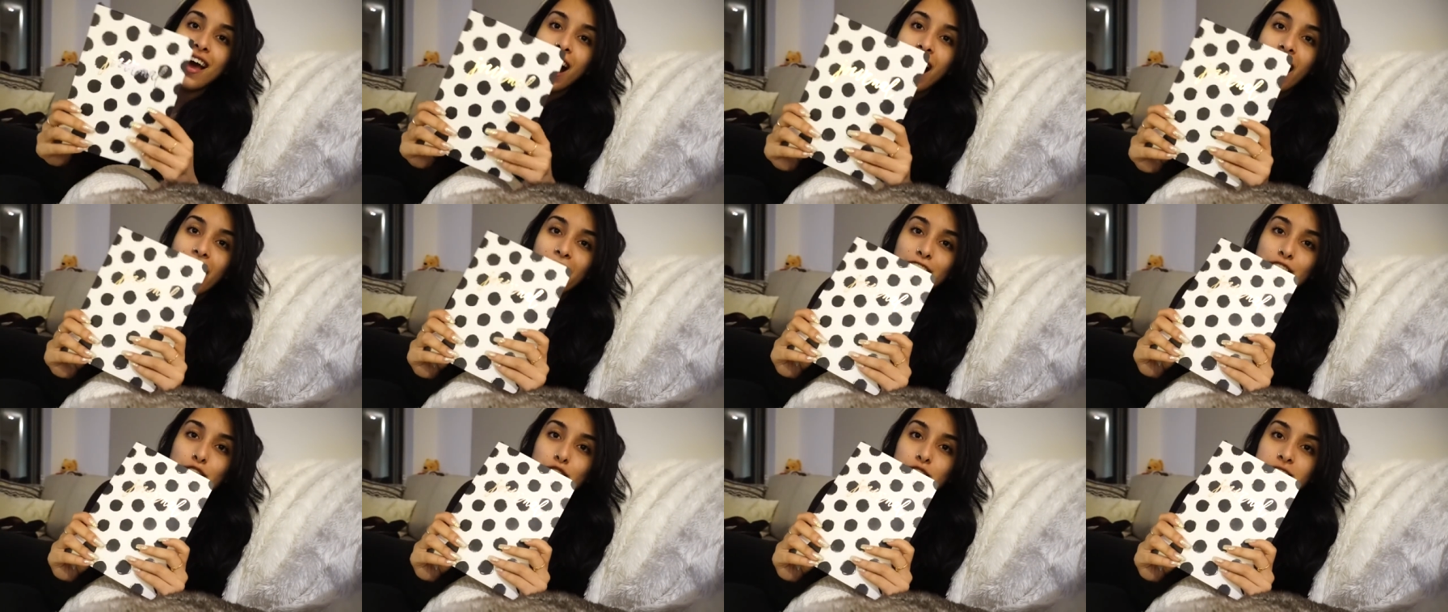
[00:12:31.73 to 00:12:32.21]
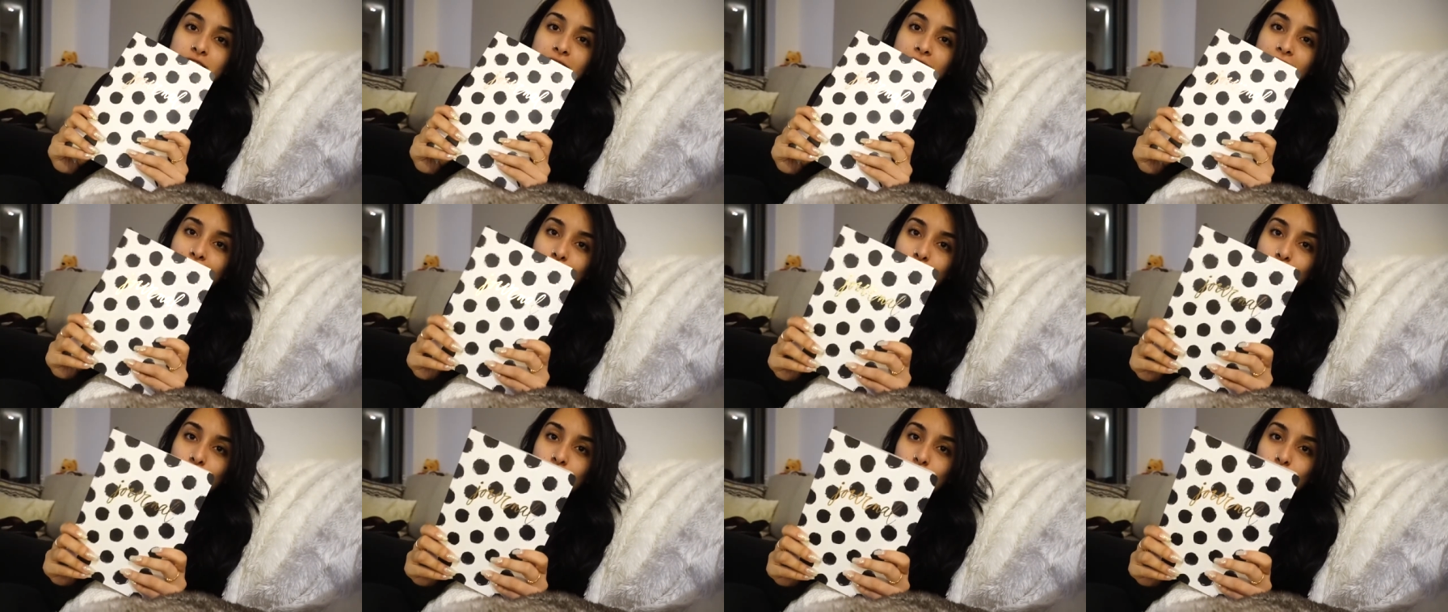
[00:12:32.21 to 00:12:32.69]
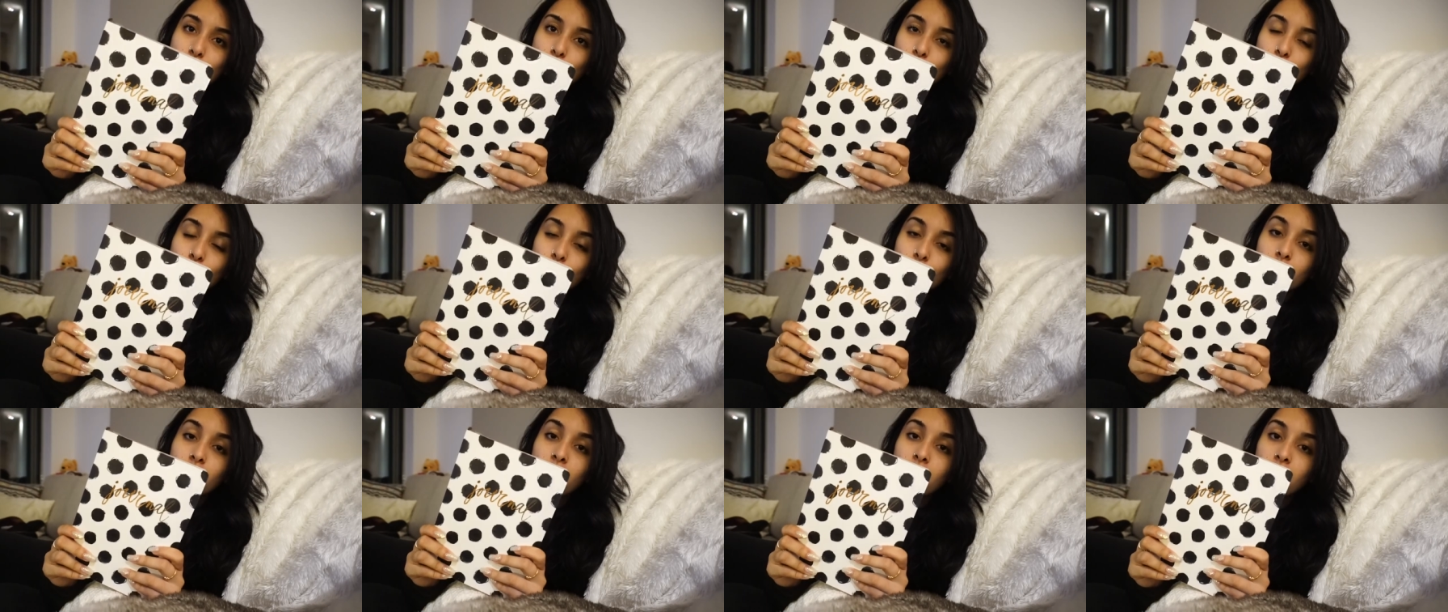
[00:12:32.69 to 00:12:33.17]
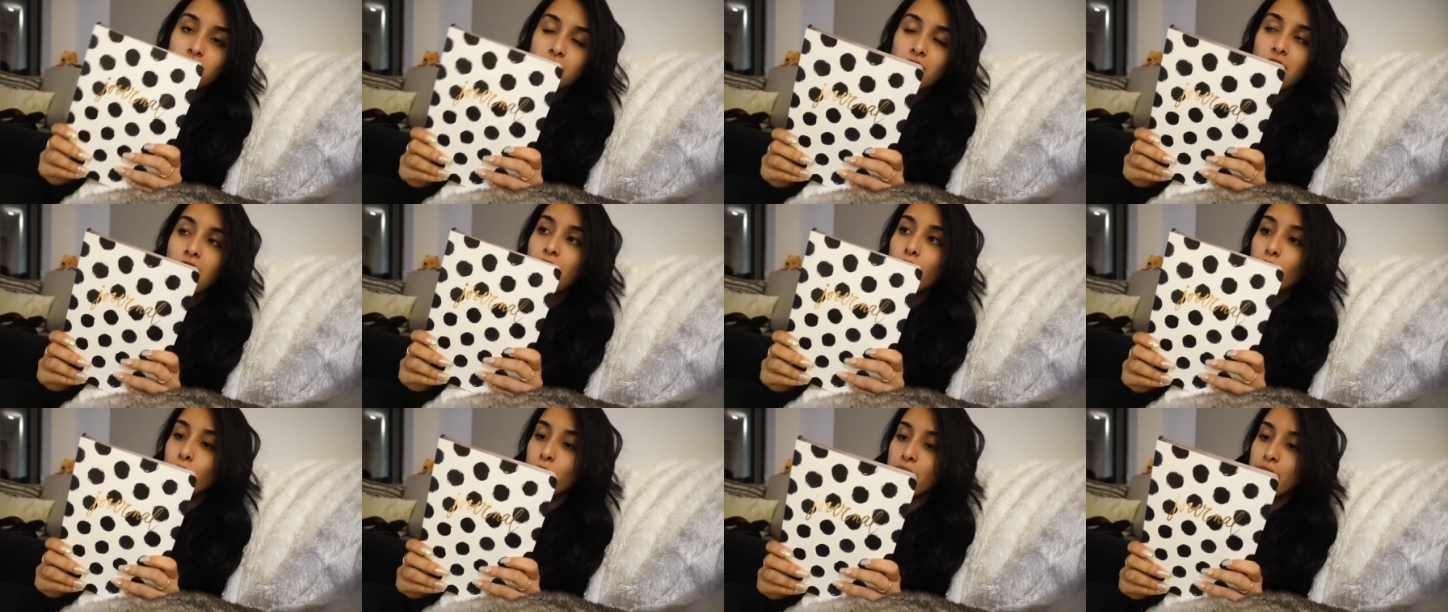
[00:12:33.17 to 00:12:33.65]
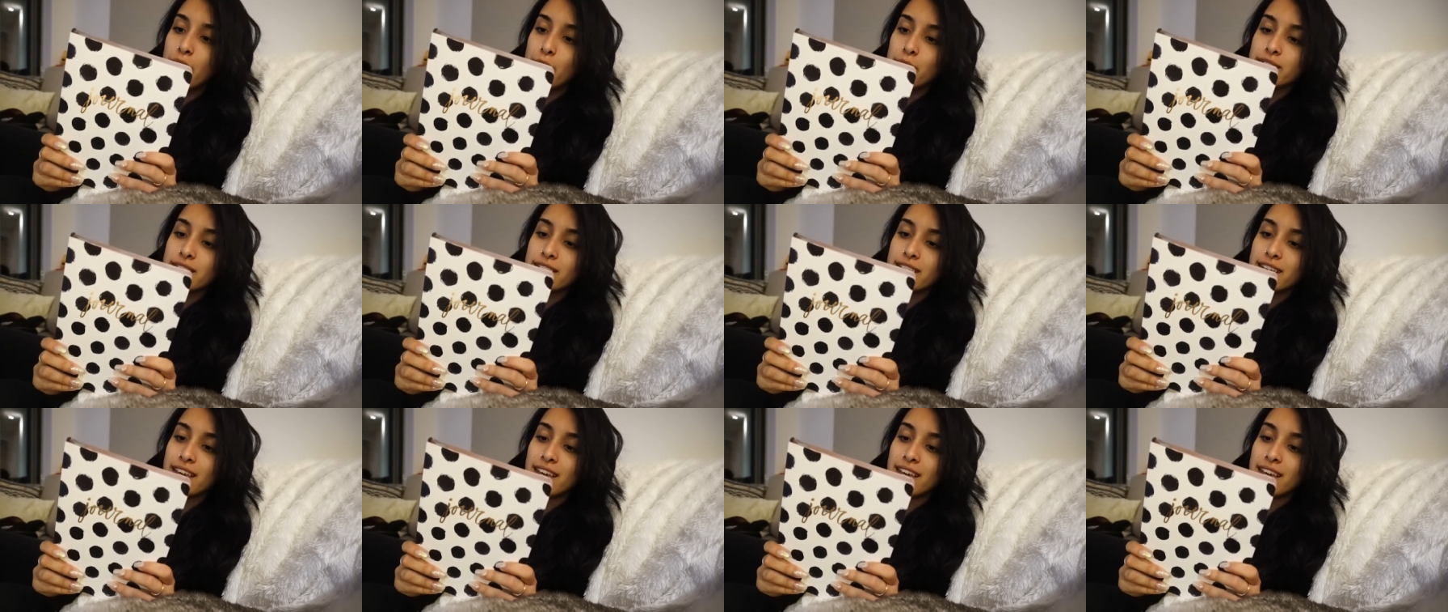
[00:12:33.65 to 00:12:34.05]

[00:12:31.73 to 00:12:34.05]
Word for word: I used to actually journal a lot when I was a